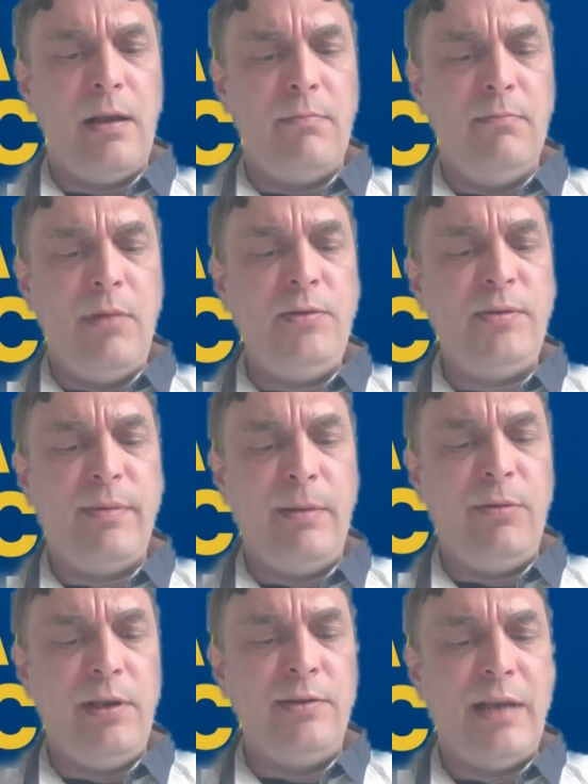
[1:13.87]
most
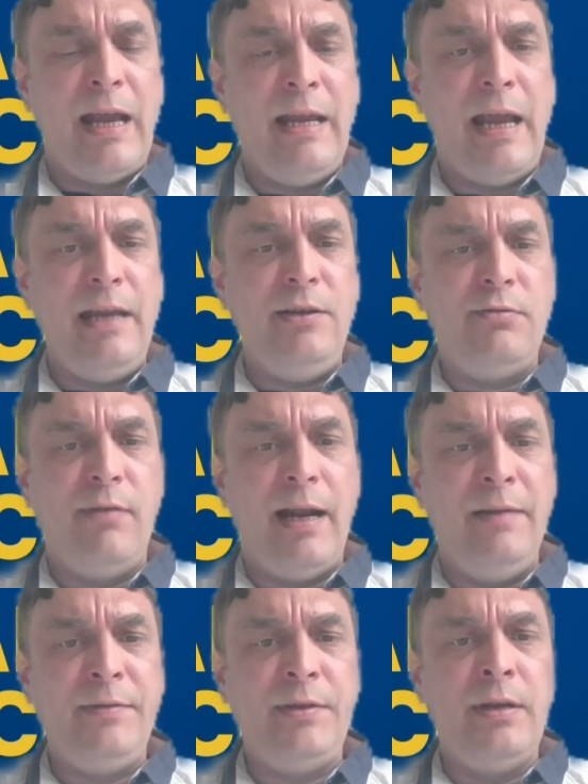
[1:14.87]
people use
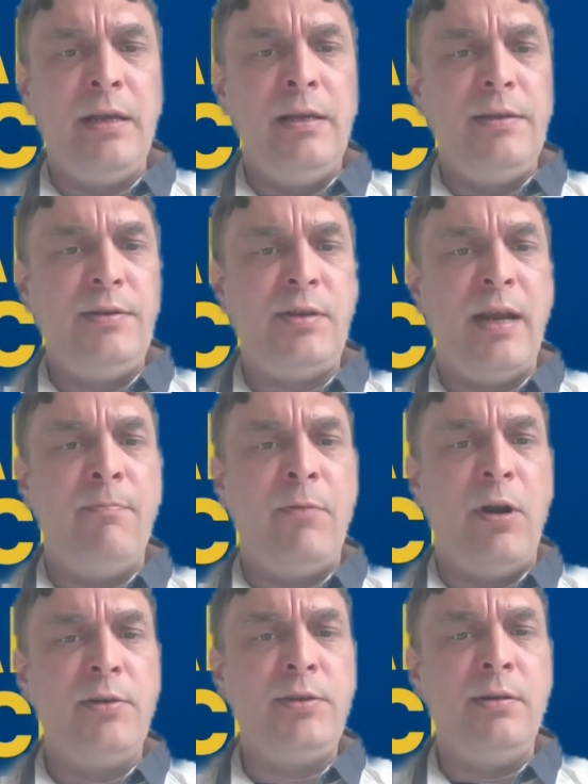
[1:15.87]
Ahrefs,
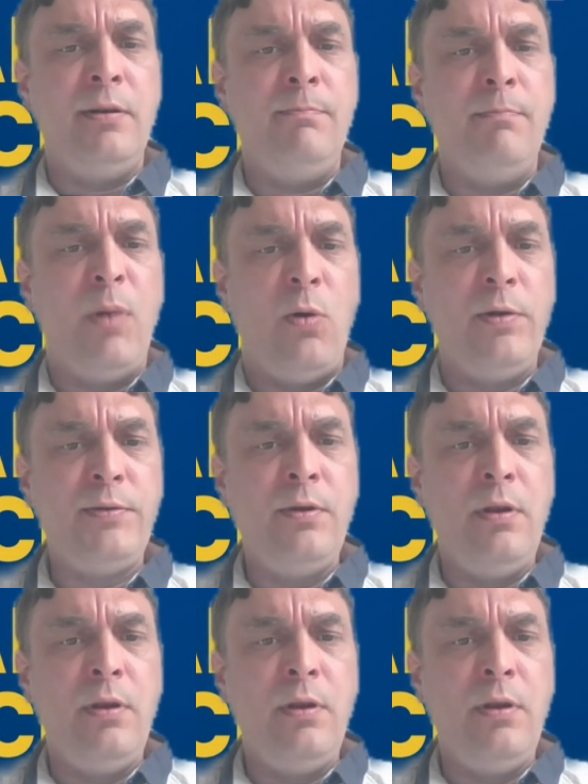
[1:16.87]
SEMrush and Moz.